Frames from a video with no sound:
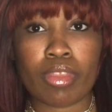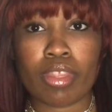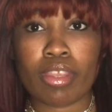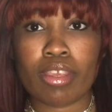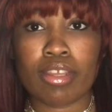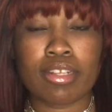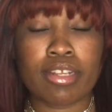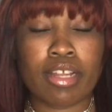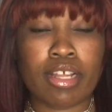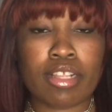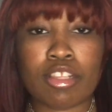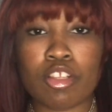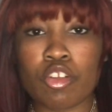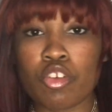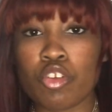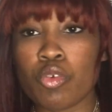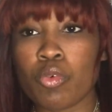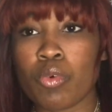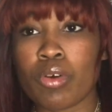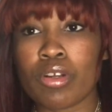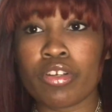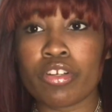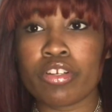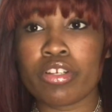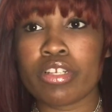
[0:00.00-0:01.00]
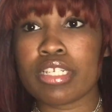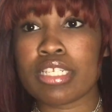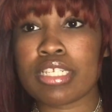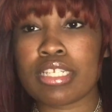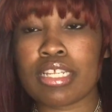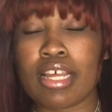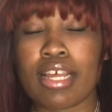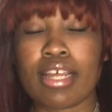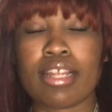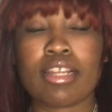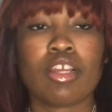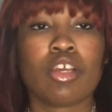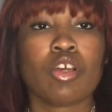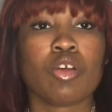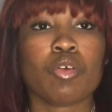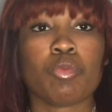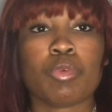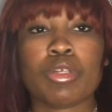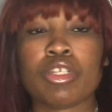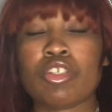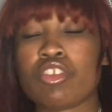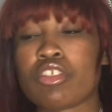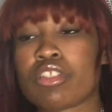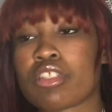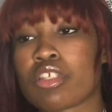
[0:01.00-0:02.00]
Nothing new under the sun.
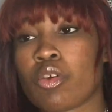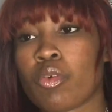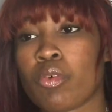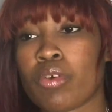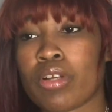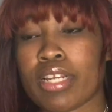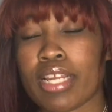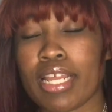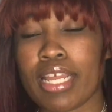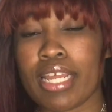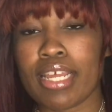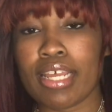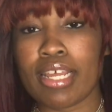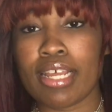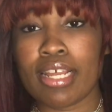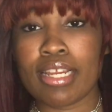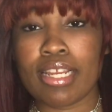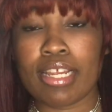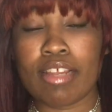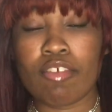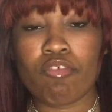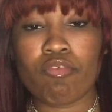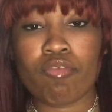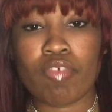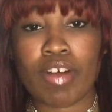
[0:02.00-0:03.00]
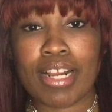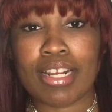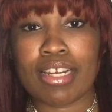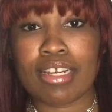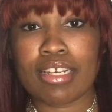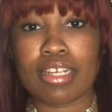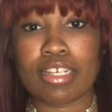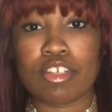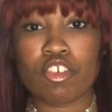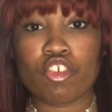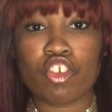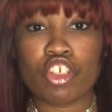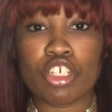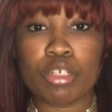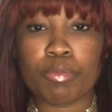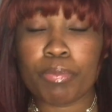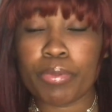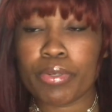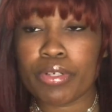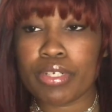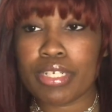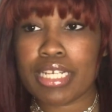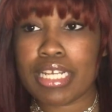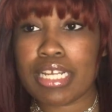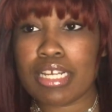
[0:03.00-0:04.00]
We just going ahead and finding the
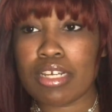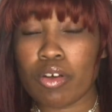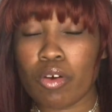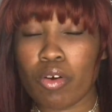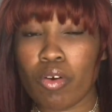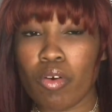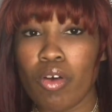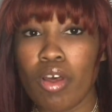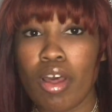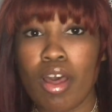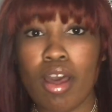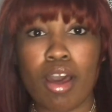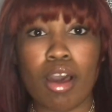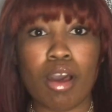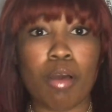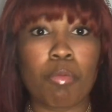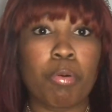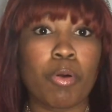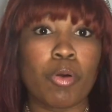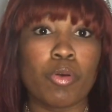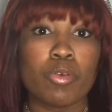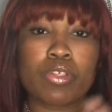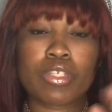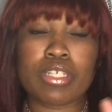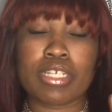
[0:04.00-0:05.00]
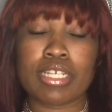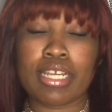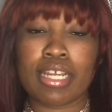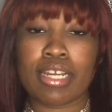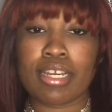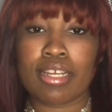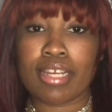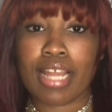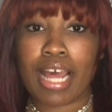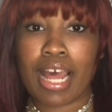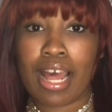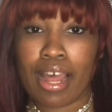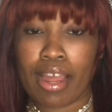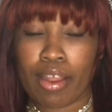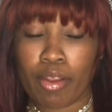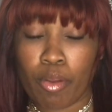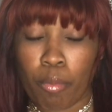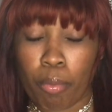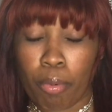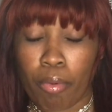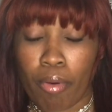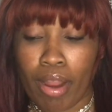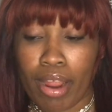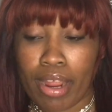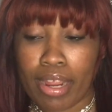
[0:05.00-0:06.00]
cheaper deal opposed to getting a higher
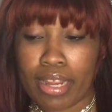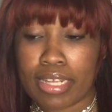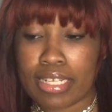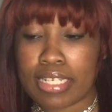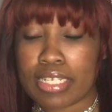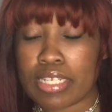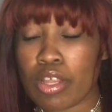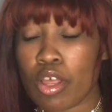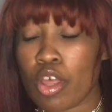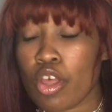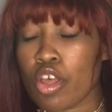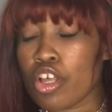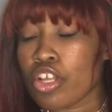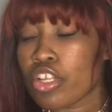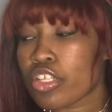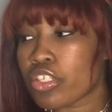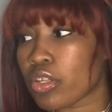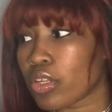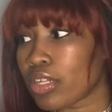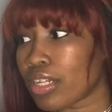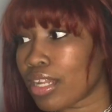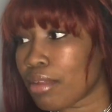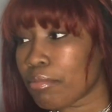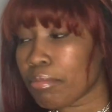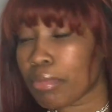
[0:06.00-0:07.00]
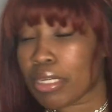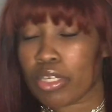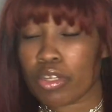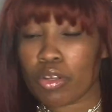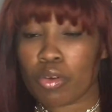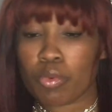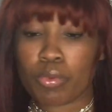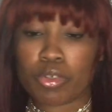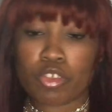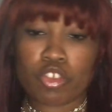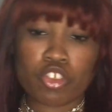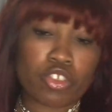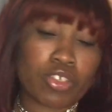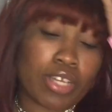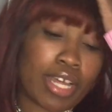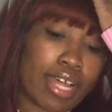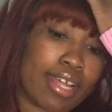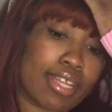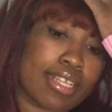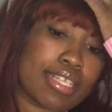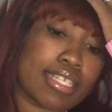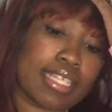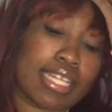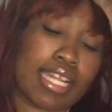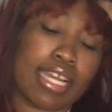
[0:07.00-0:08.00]
price. So let me know what you
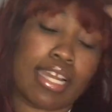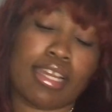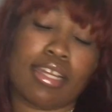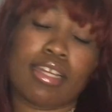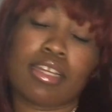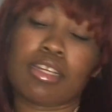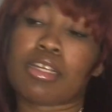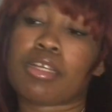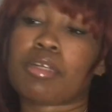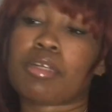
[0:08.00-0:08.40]
guys think.